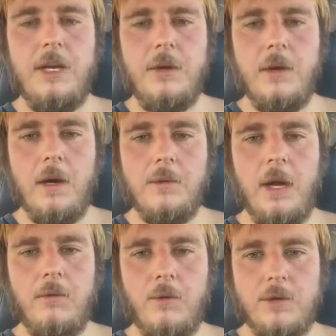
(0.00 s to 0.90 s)
you know,
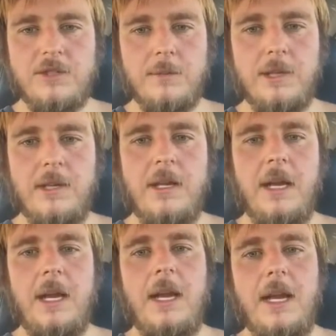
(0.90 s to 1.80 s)
not forcibly,
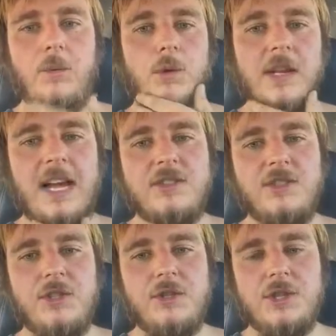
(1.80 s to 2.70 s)
and it
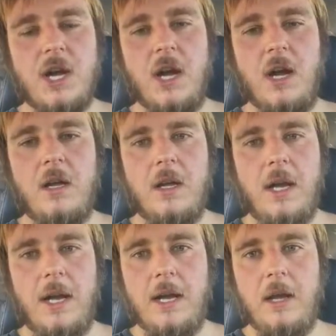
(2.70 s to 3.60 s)
relaxes your jaw,
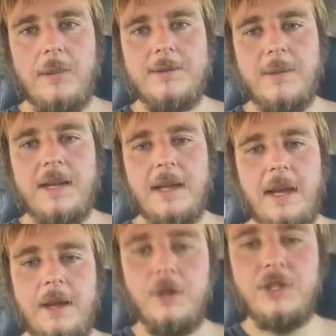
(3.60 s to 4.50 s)
and it helps make that
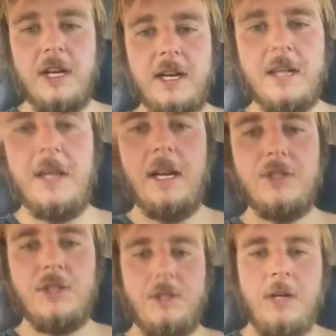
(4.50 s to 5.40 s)
energetic
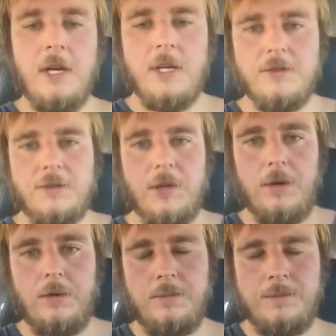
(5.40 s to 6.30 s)
connection.
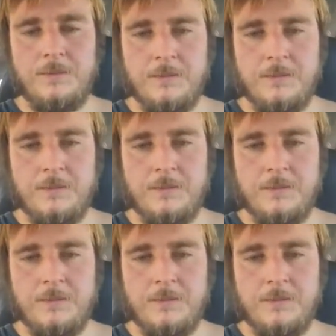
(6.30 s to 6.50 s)
So